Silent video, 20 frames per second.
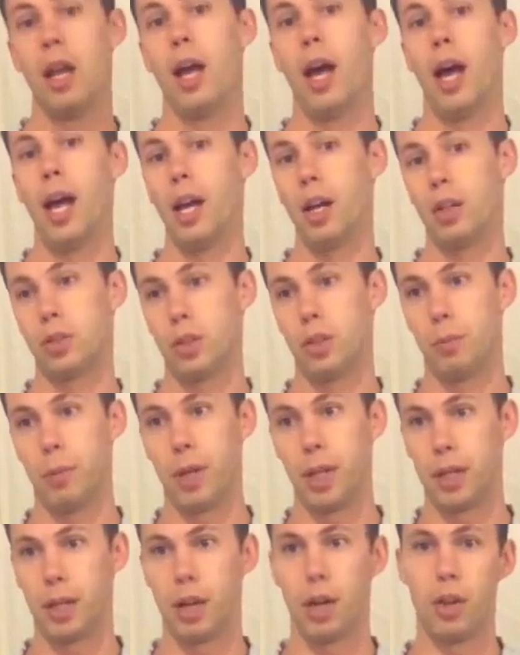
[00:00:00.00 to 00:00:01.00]
I also
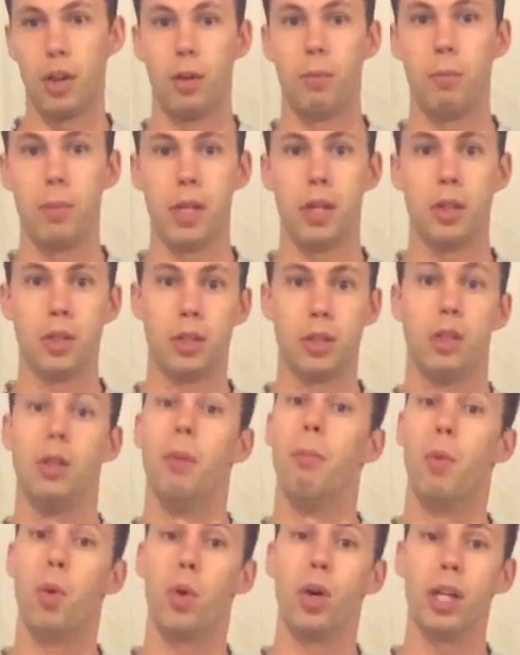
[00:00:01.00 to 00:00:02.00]
make other meals in the
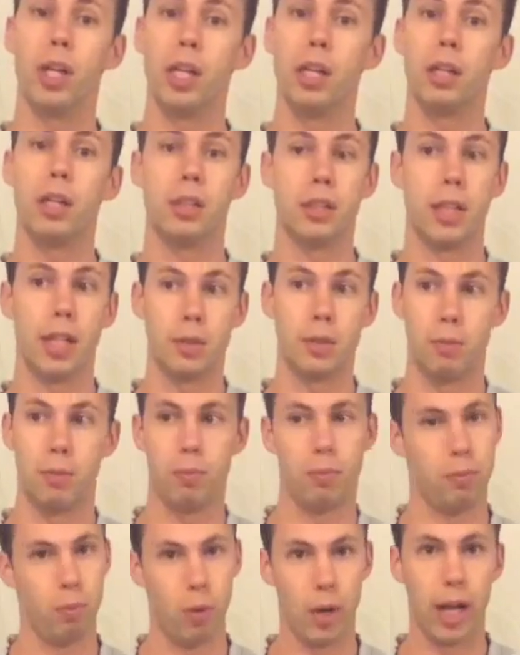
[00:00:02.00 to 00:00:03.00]
morning because that's
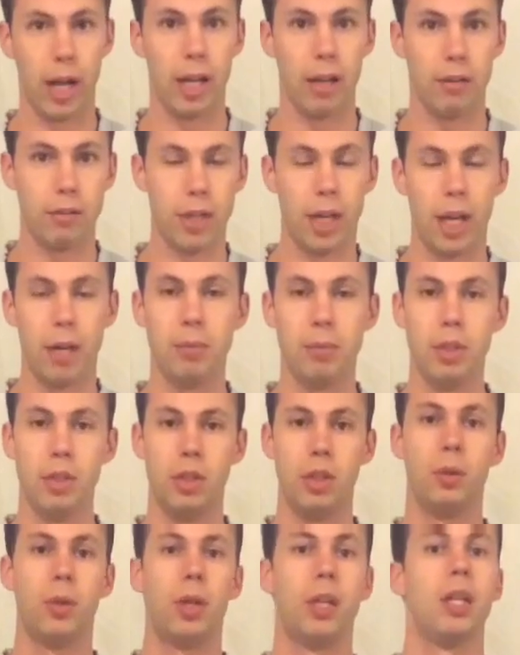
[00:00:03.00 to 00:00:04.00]
when I have time to
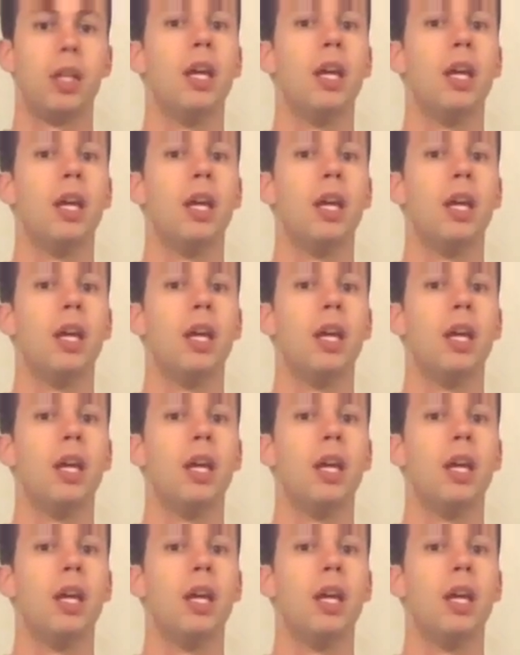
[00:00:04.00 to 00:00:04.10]
do it,